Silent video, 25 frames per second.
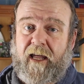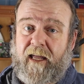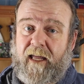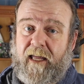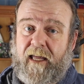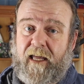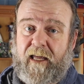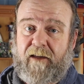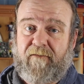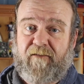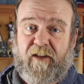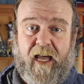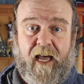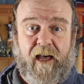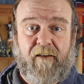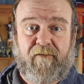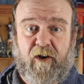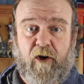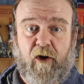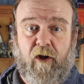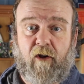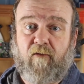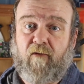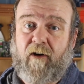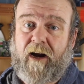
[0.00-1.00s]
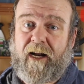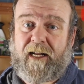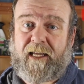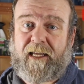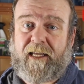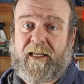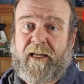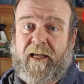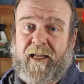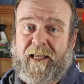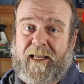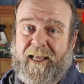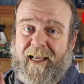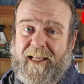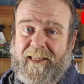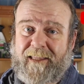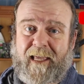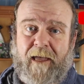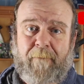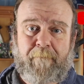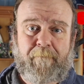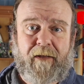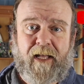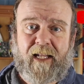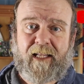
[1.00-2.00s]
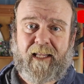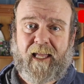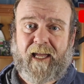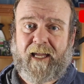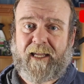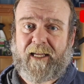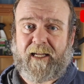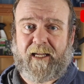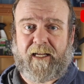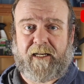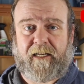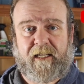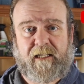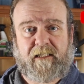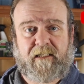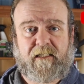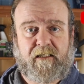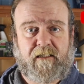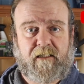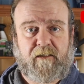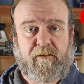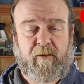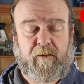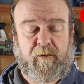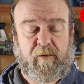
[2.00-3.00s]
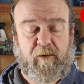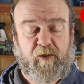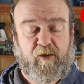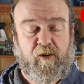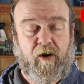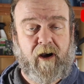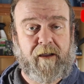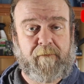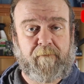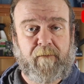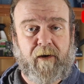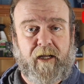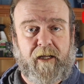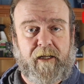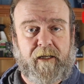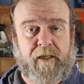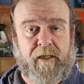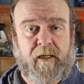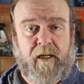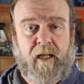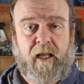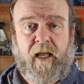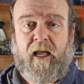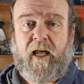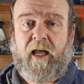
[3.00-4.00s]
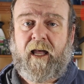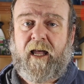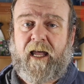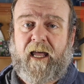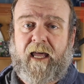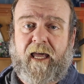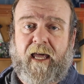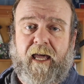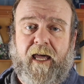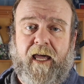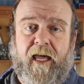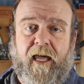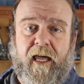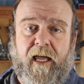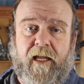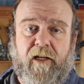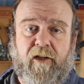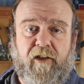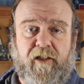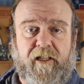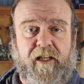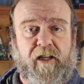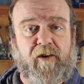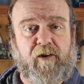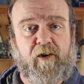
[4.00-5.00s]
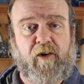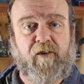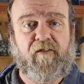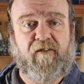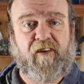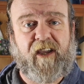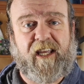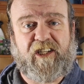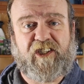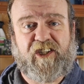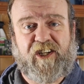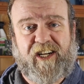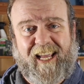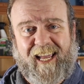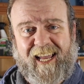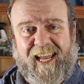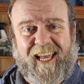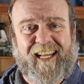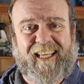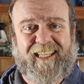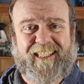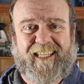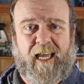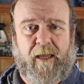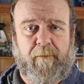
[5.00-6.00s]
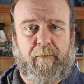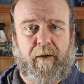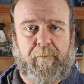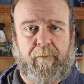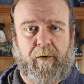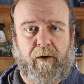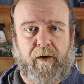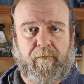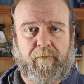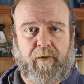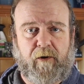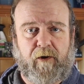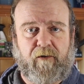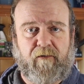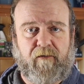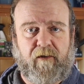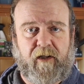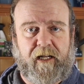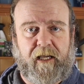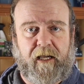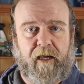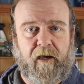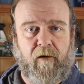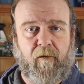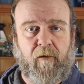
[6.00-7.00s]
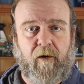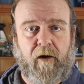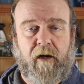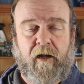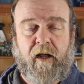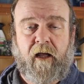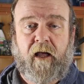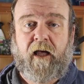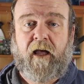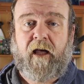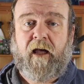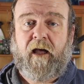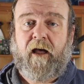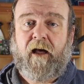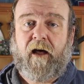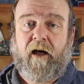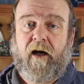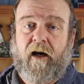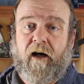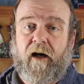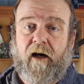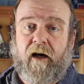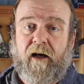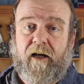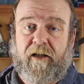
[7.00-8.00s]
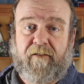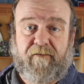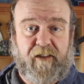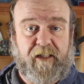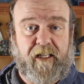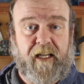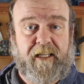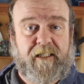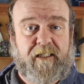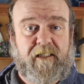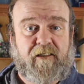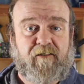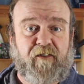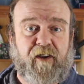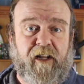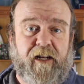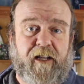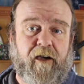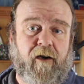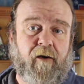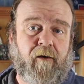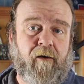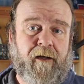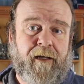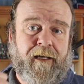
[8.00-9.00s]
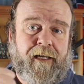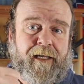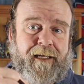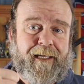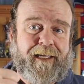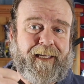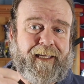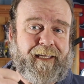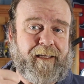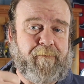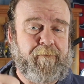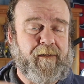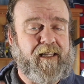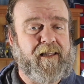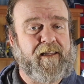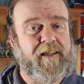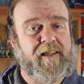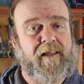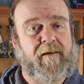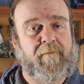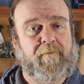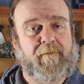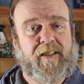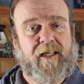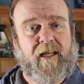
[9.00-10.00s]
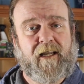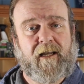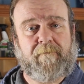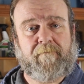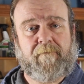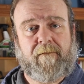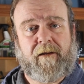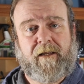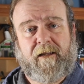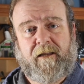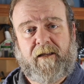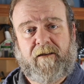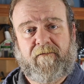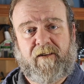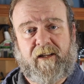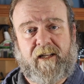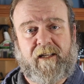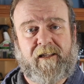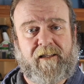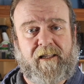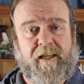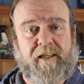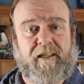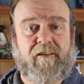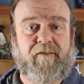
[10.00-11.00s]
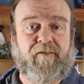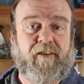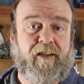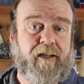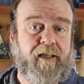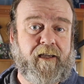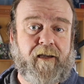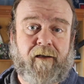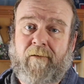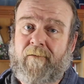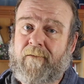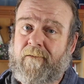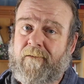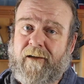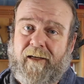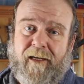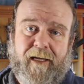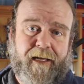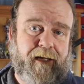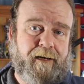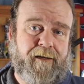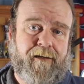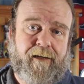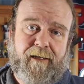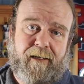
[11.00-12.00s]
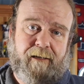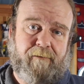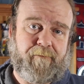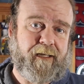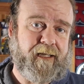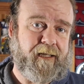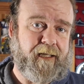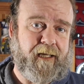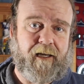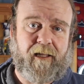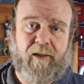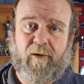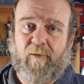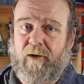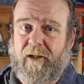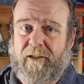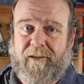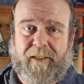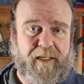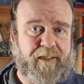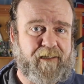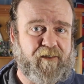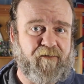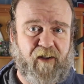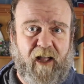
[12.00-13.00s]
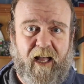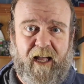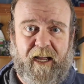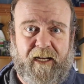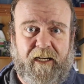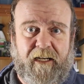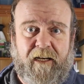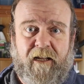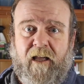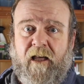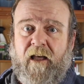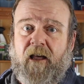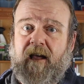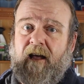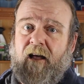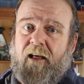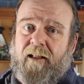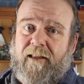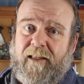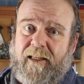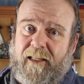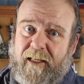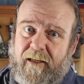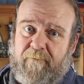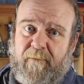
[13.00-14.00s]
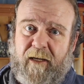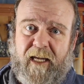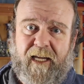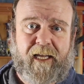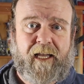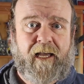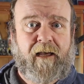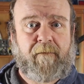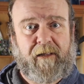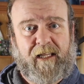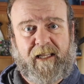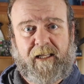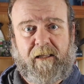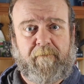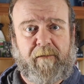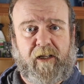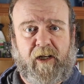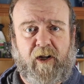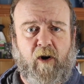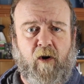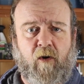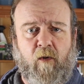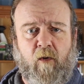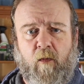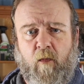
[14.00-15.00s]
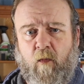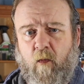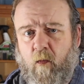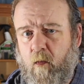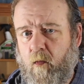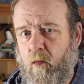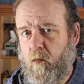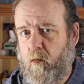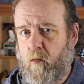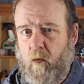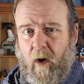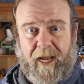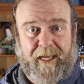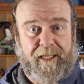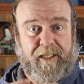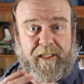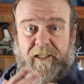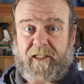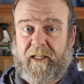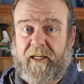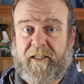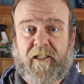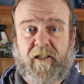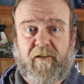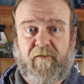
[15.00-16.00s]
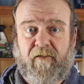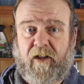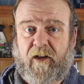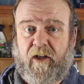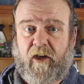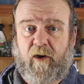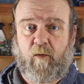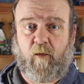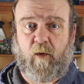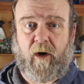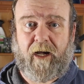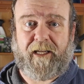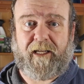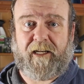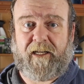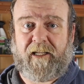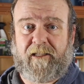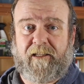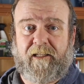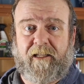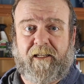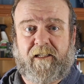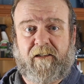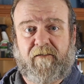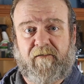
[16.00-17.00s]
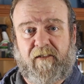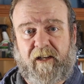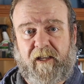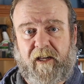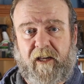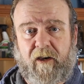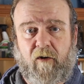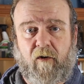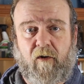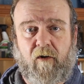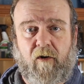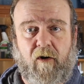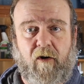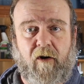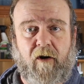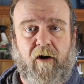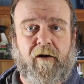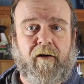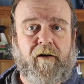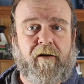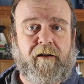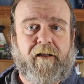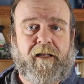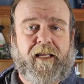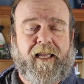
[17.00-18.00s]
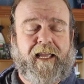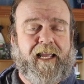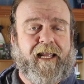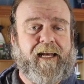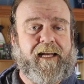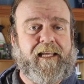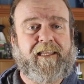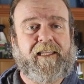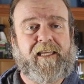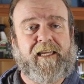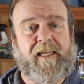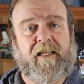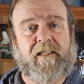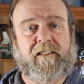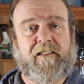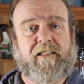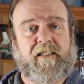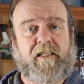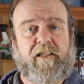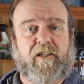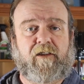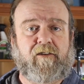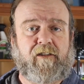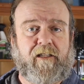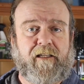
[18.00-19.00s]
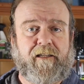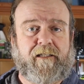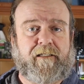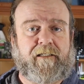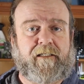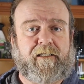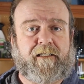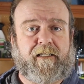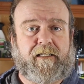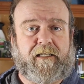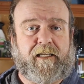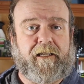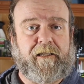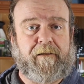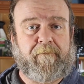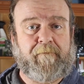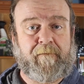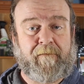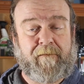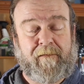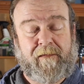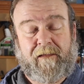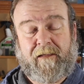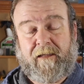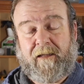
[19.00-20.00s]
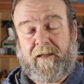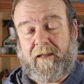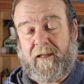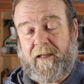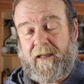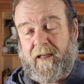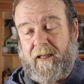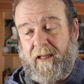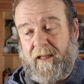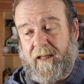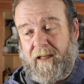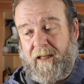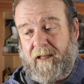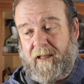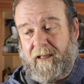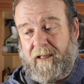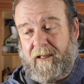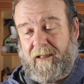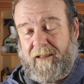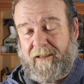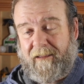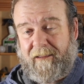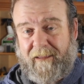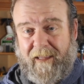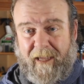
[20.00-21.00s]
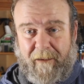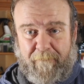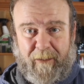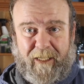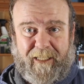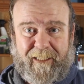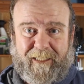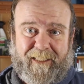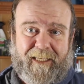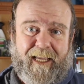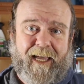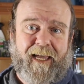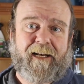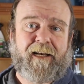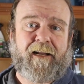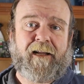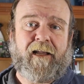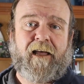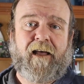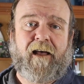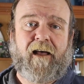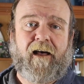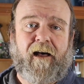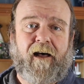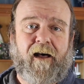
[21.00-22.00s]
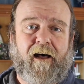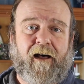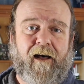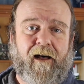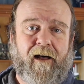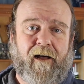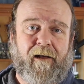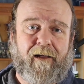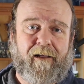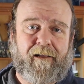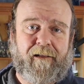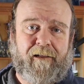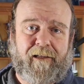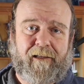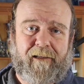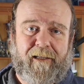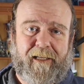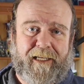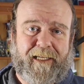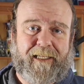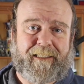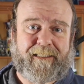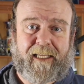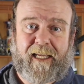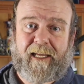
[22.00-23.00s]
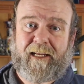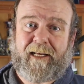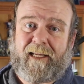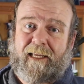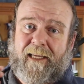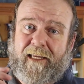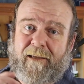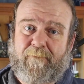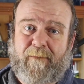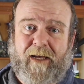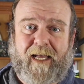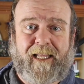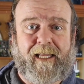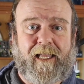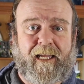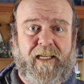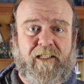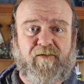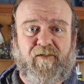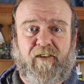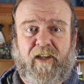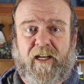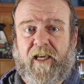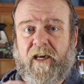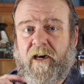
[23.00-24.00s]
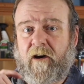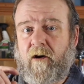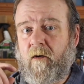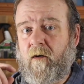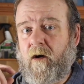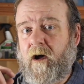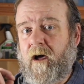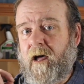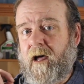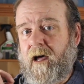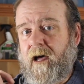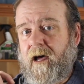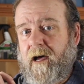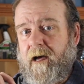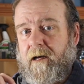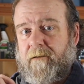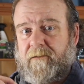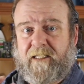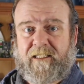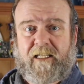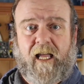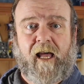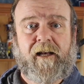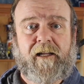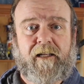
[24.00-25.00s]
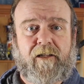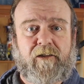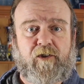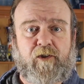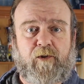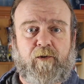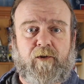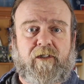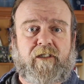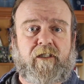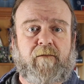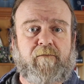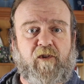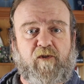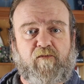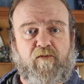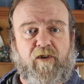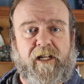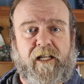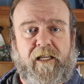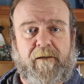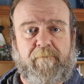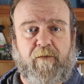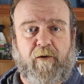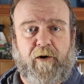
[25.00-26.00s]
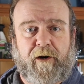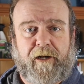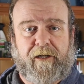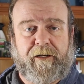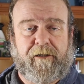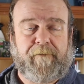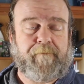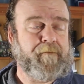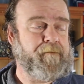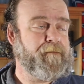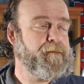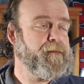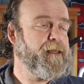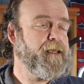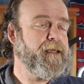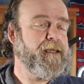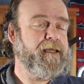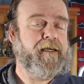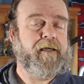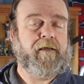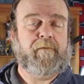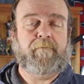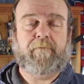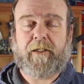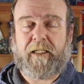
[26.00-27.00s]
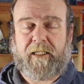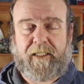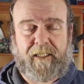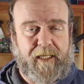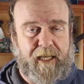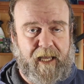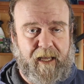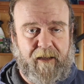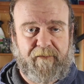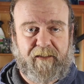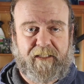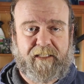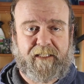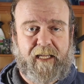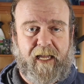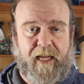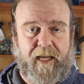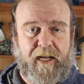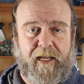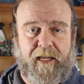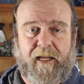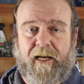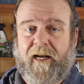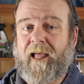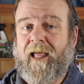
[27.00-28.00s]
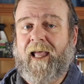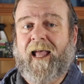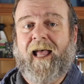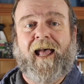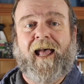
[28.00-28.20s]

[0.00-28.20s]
If you haven't already, hit that bell icon next to the subscribe button and you'll get a notification anytime I put up a new video. Uh, if you like this video, give me the thumbs up you didn't like the video, go ahead, give me the other one, that's fine. Leave me a comment, let me know why you liked the video, why you didn't like the video, or anything else that you'd like to see. That being said, uh, like I said in my last video, I've started doing some 3D printing. Complete novice at it.